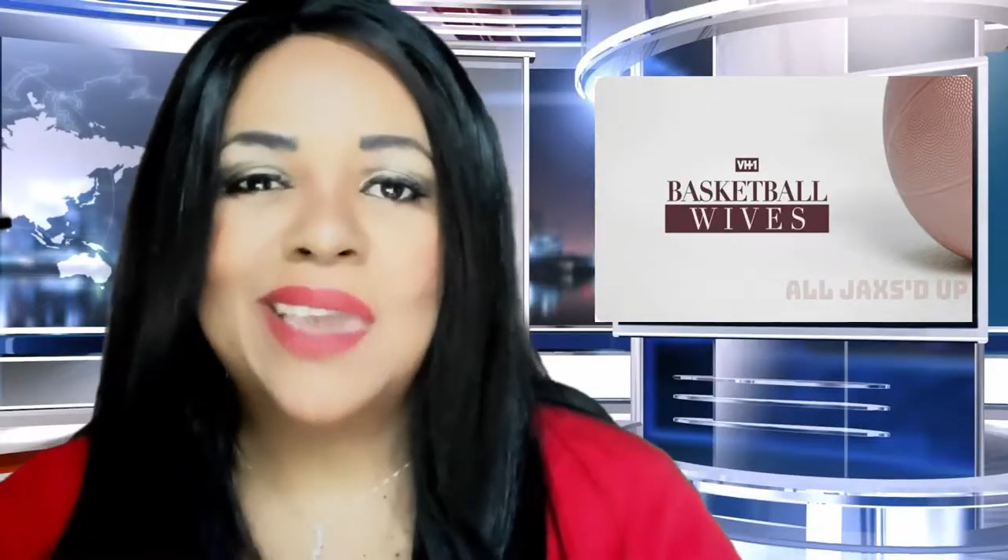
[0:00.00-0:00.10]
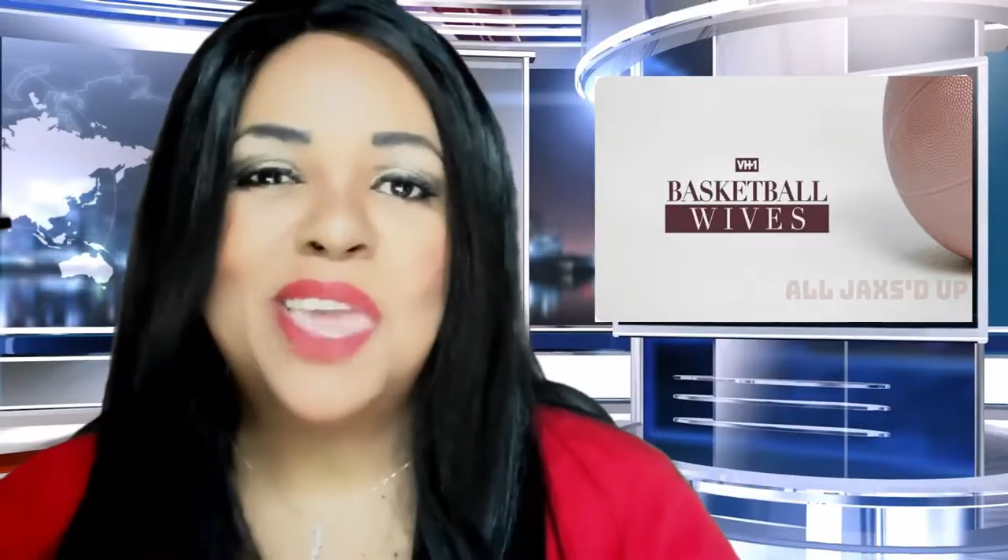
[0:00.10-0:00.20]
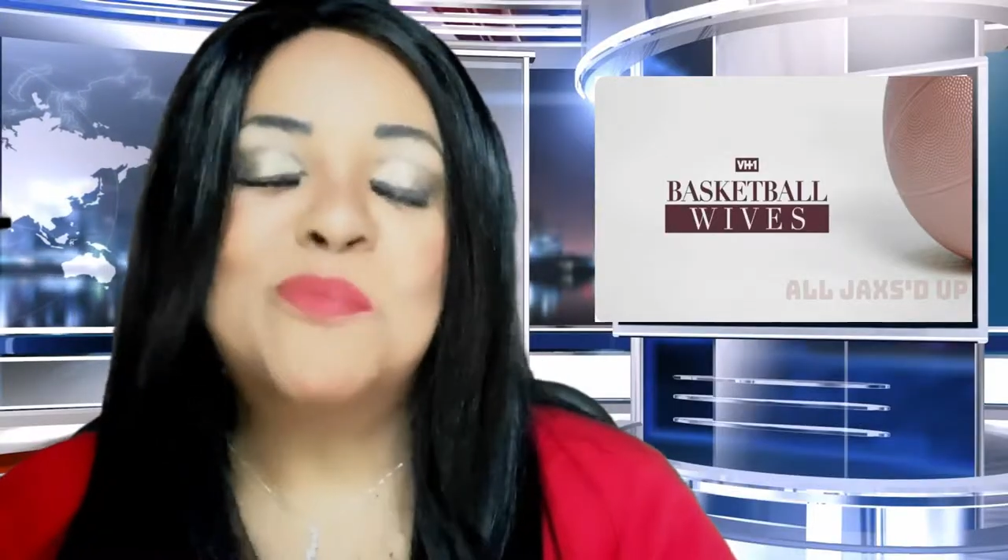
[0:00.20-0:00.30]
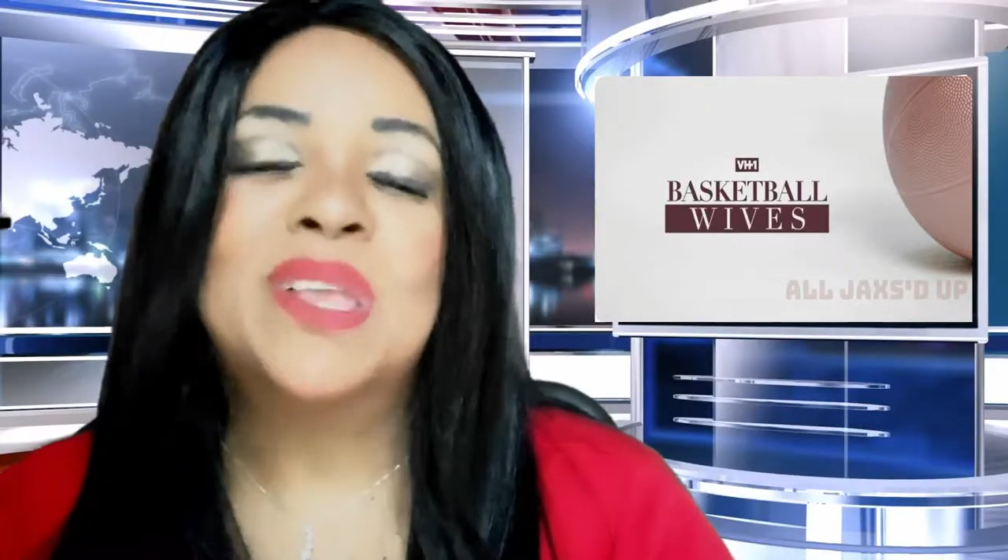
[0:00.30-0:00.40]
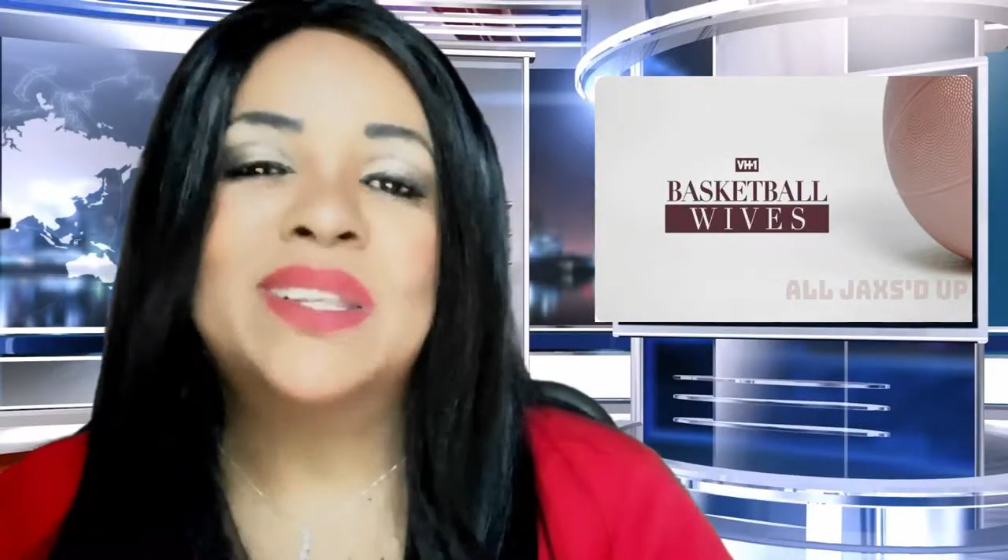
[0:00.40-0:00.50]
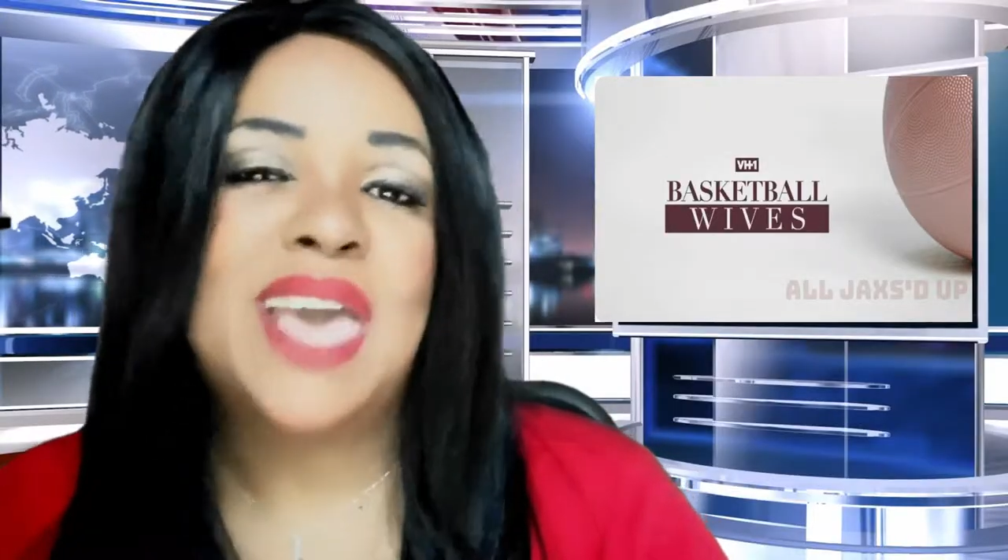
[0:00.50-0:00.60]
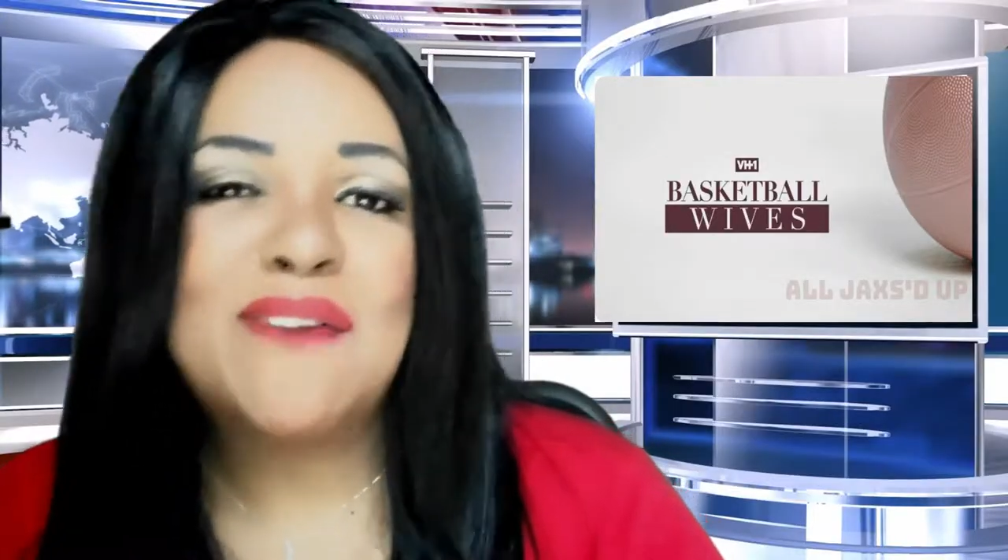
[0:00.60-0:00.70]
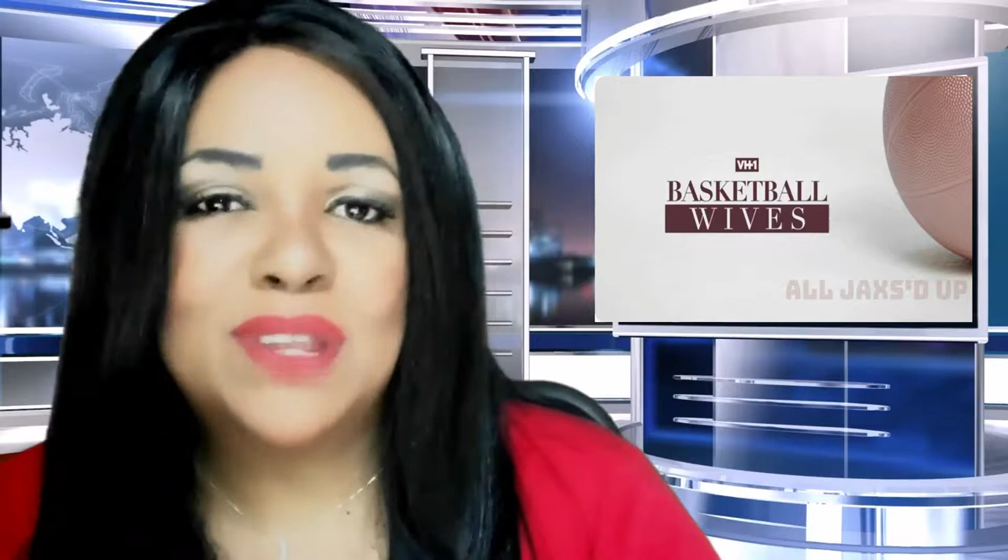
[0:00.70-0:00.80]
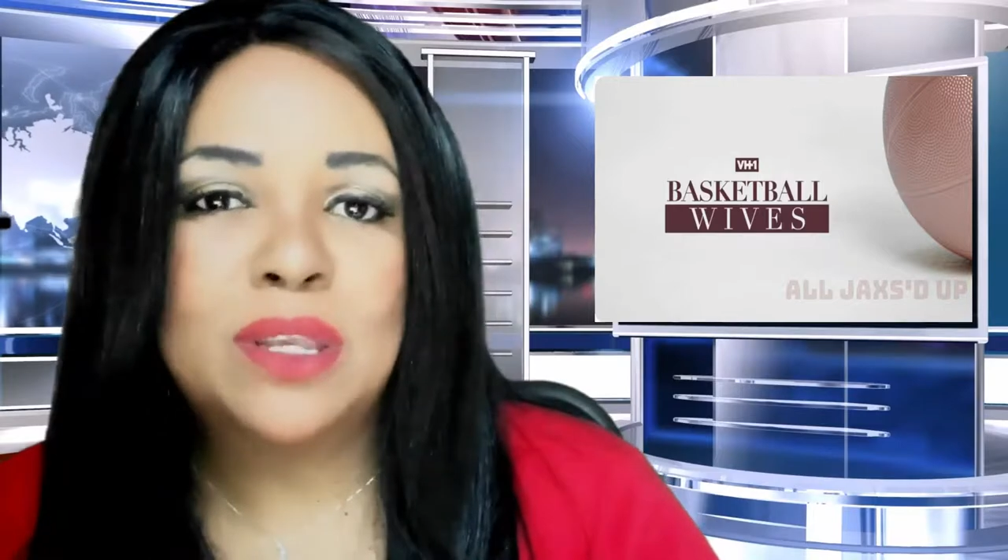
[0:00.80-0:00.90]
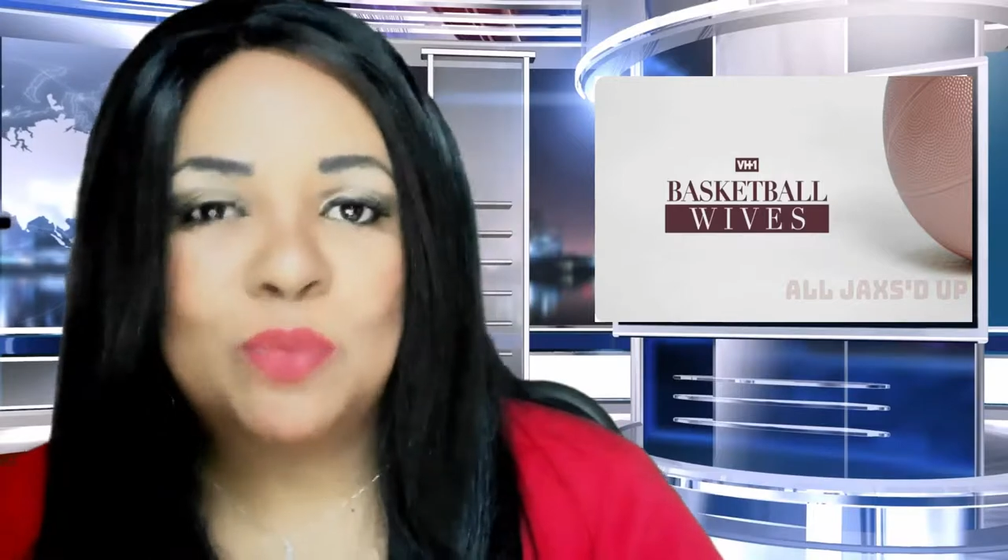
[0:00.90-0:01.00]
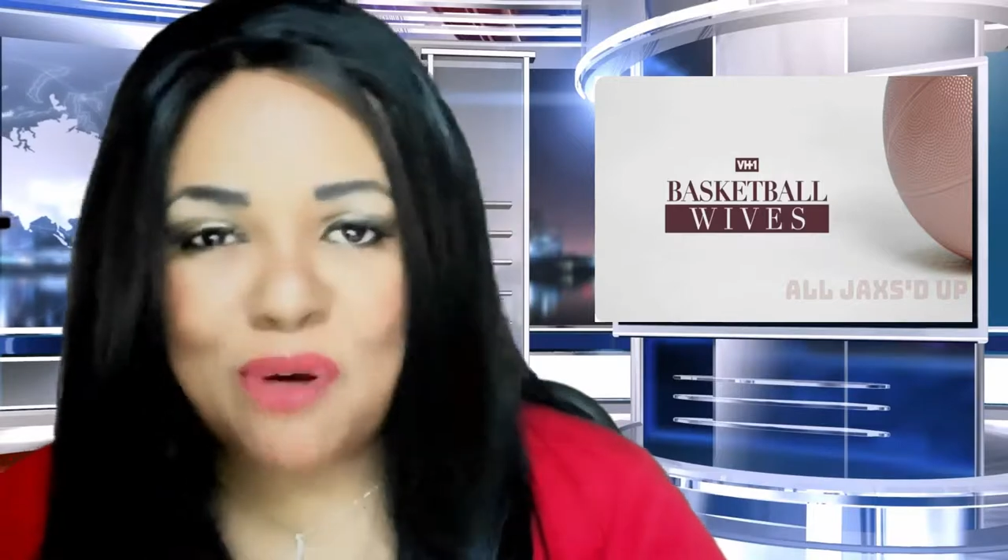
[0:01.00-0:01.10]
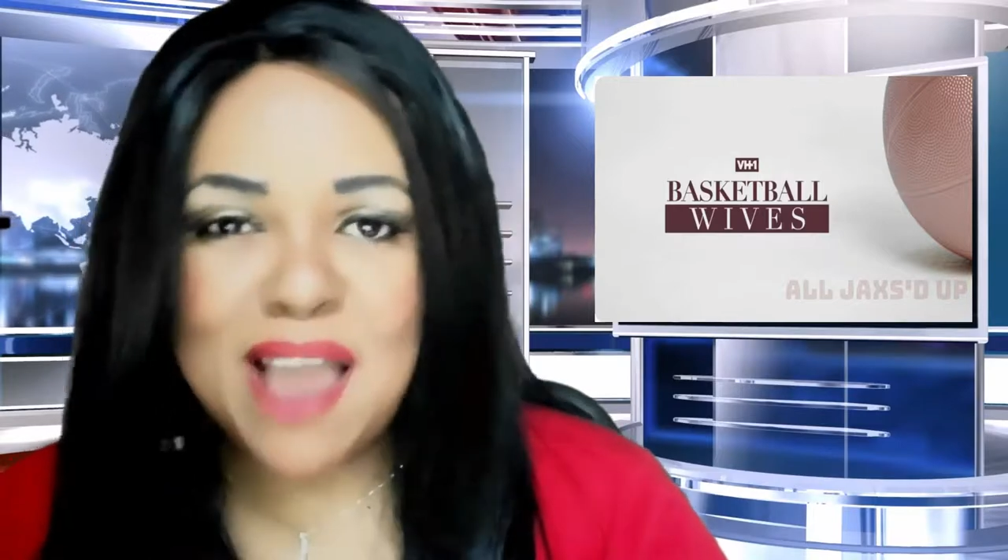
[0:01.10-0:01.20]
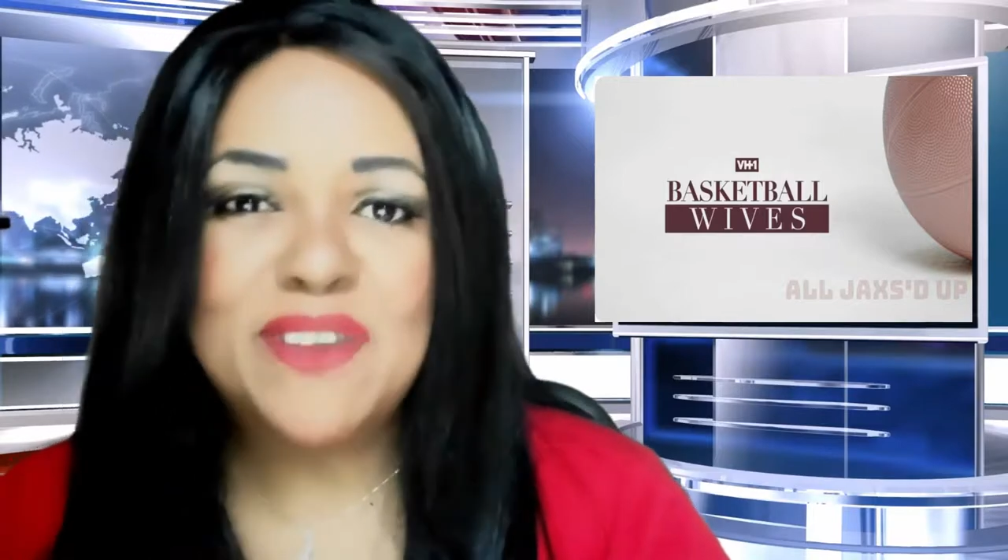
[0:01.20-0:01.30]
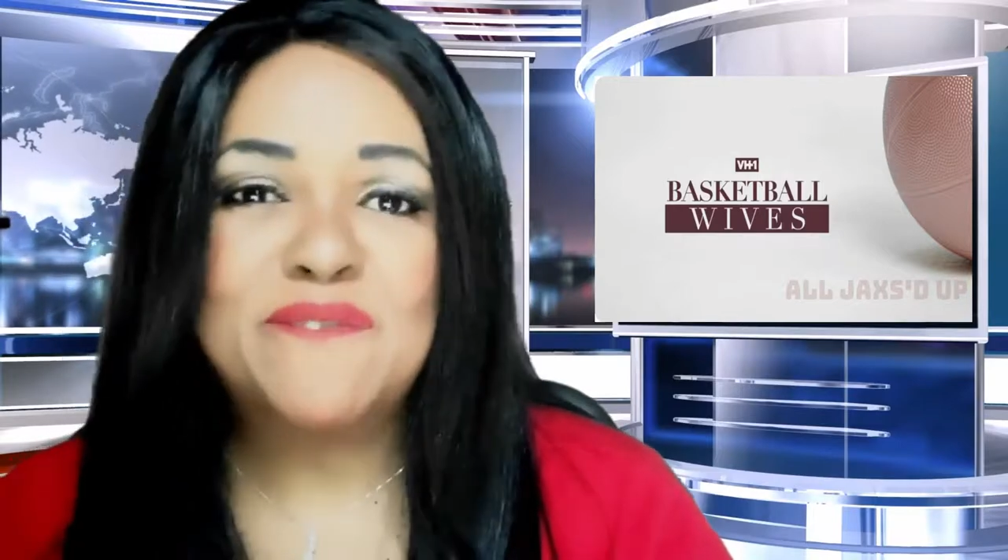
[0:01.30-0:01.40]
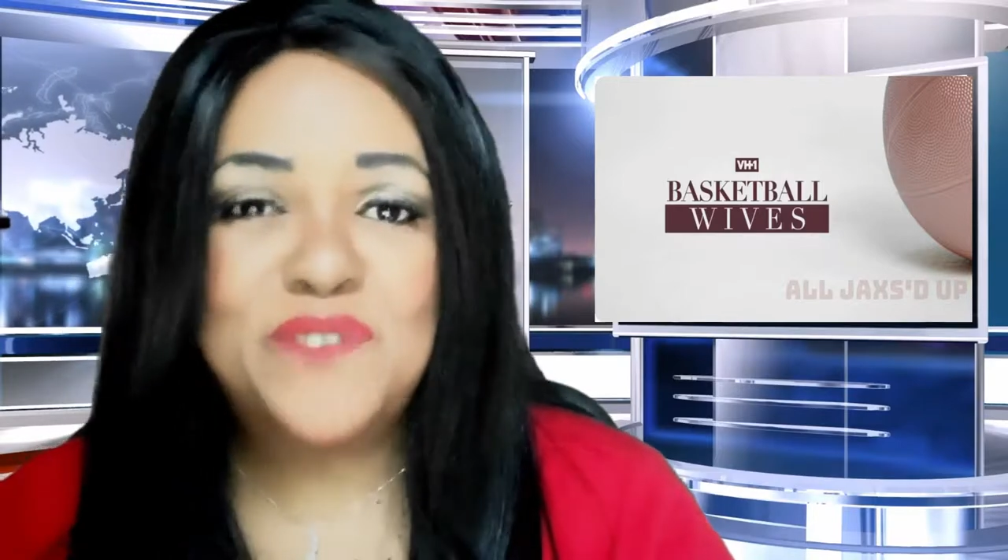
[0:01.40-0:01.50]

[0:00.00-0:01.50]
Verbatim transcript: and they plan to have a little private